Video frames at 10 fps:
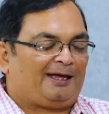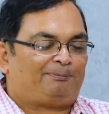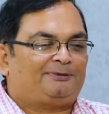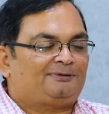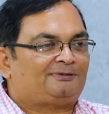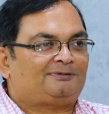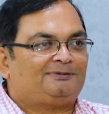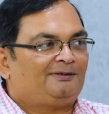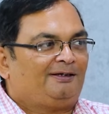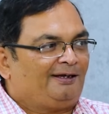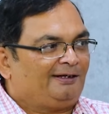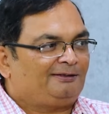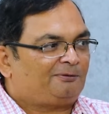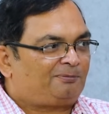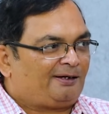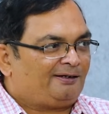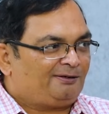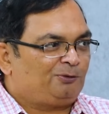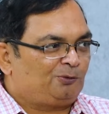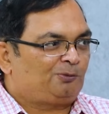It happens either by
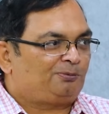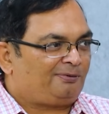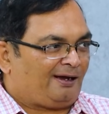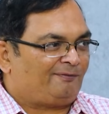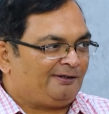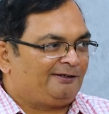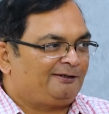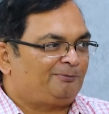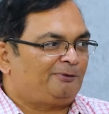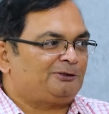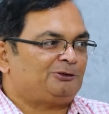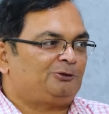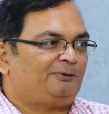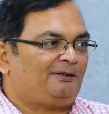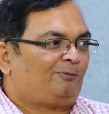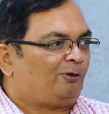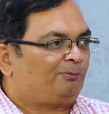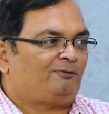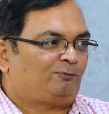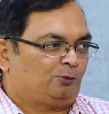you having a determination to become or
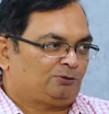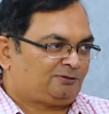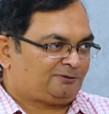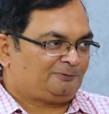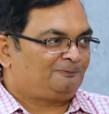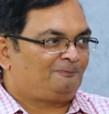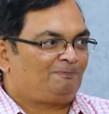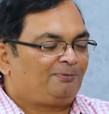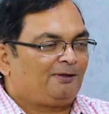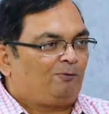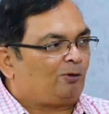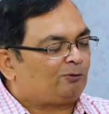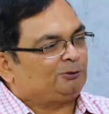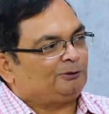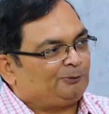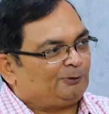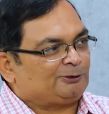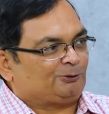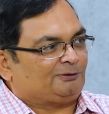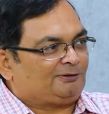by force. What was your
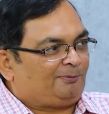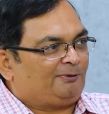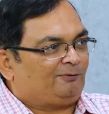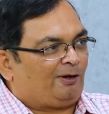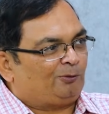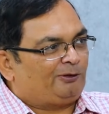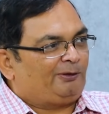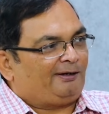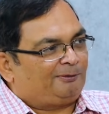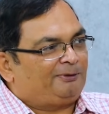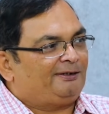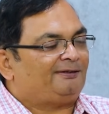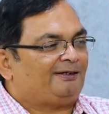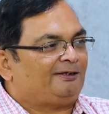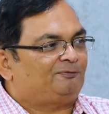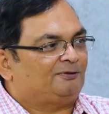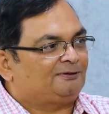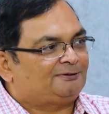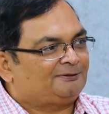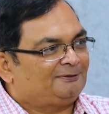choice? I mean, how did you end up being a techie
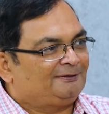first?